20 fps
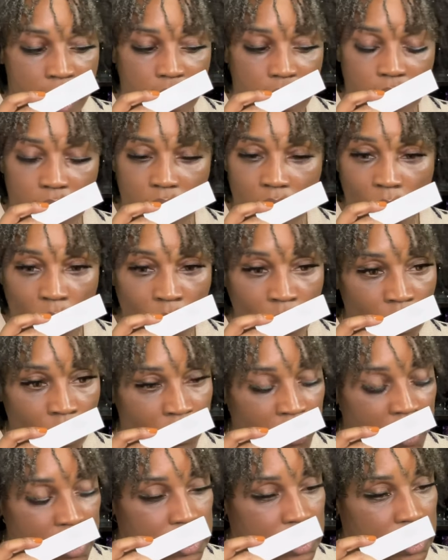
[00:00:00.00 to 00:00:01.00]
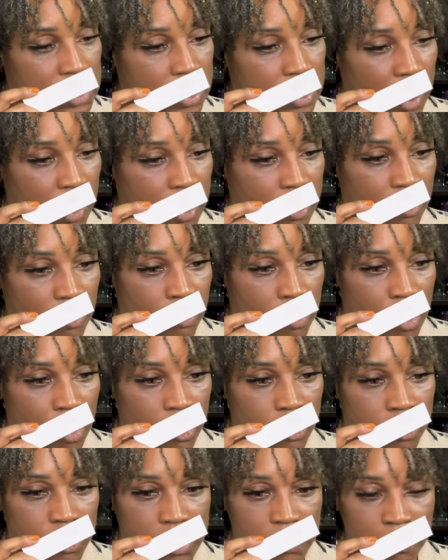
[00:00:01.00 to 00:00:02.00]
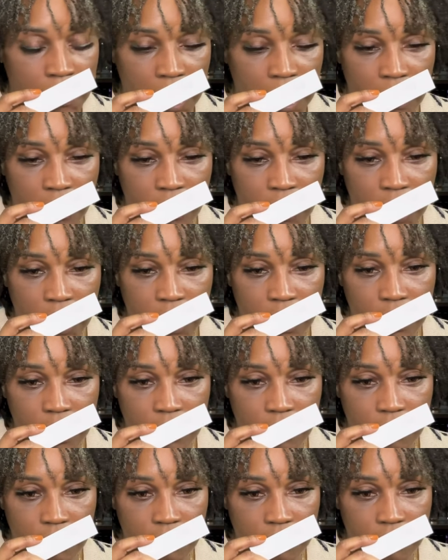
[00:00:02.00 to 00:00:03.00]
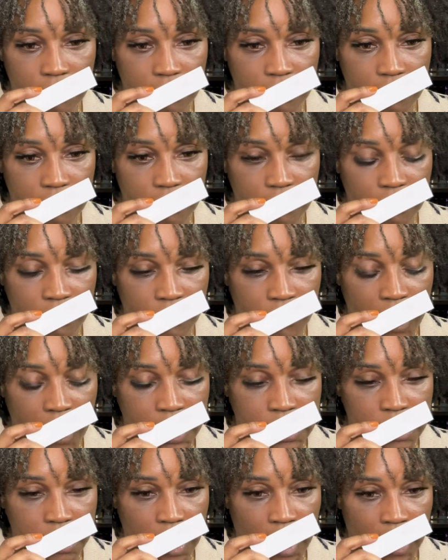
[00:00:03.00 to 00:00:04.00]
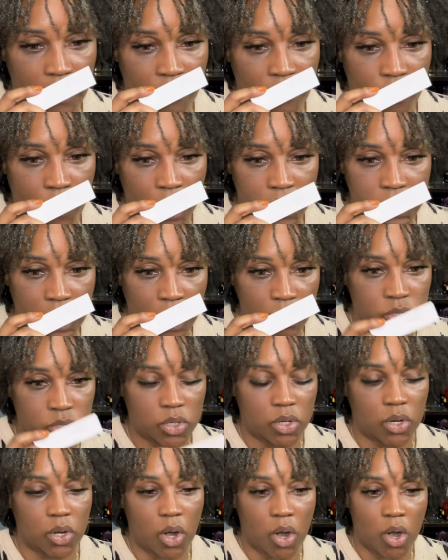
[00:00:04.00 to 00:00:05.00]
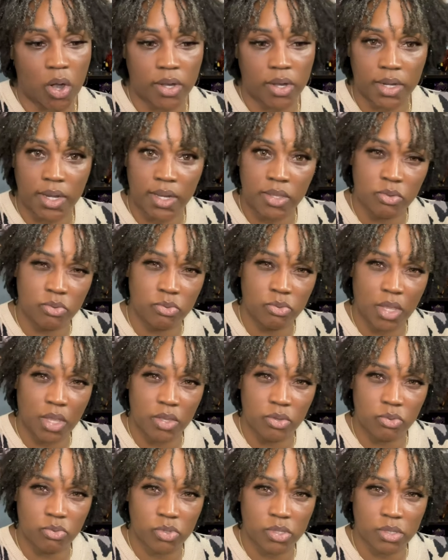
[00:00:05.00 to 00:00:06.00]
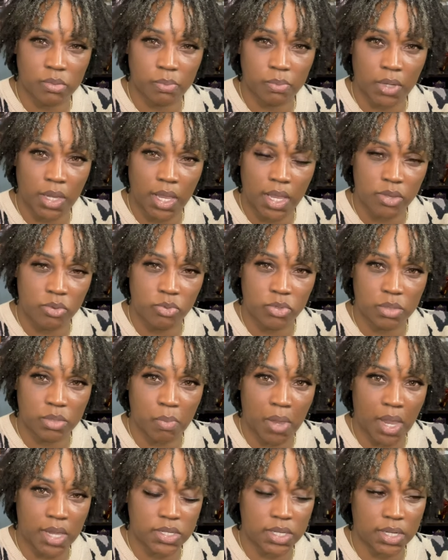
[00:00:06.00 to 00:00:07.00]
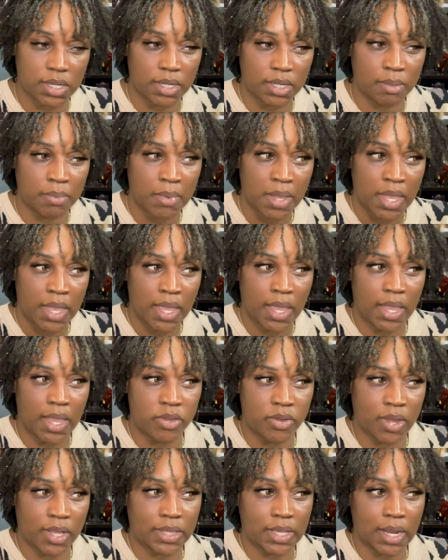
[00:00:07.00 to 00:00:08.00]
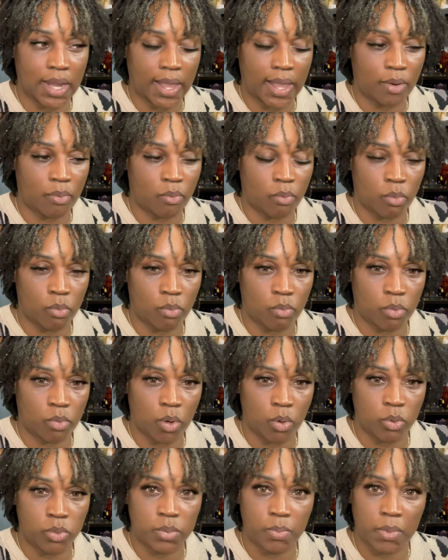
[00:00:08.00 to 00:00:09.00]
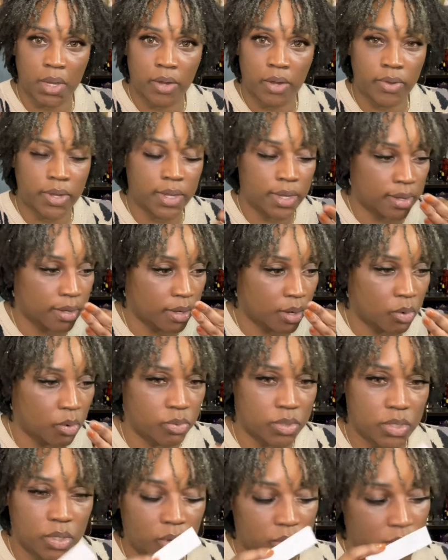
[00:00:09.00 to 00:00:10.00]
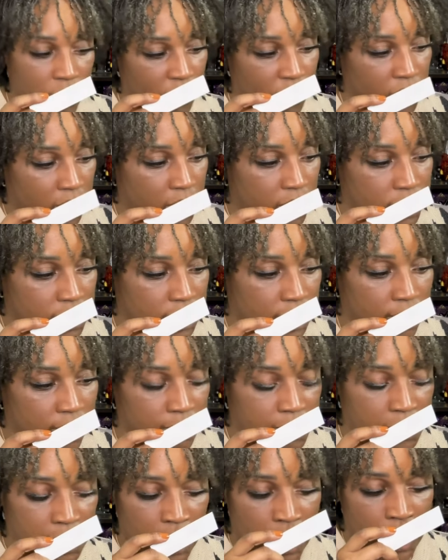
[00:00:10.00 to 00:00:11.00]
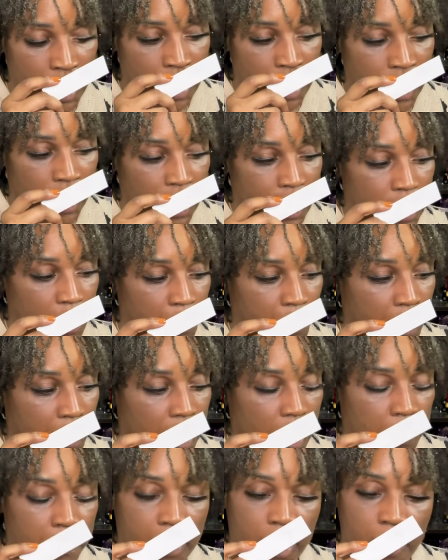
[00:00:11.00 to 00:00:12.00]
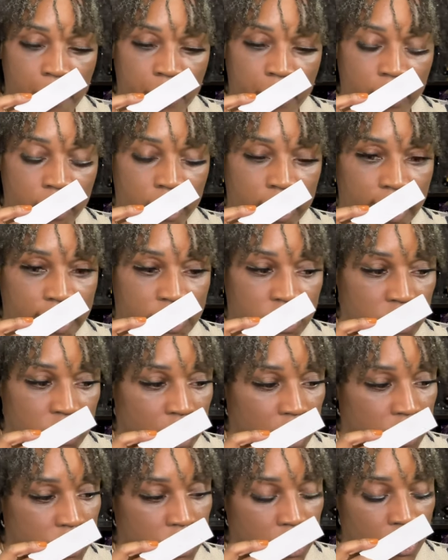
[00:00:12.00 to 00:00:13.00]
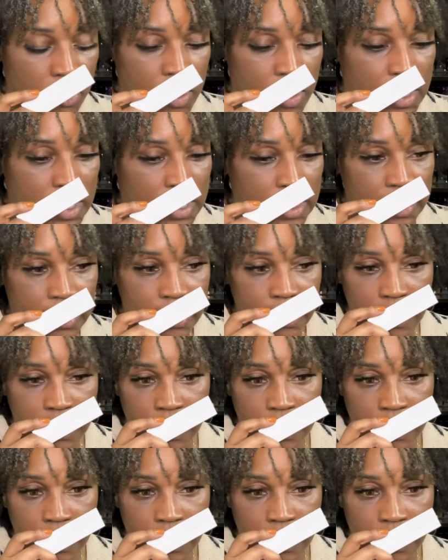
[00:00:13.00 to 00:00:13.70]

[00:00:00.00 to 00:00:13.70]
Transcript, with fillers: No, this is like a rosemary that's like fresh out your garden, and you smash it up and you get that like rosemary note on your fingertips, and the pink pepper and that ginger in it.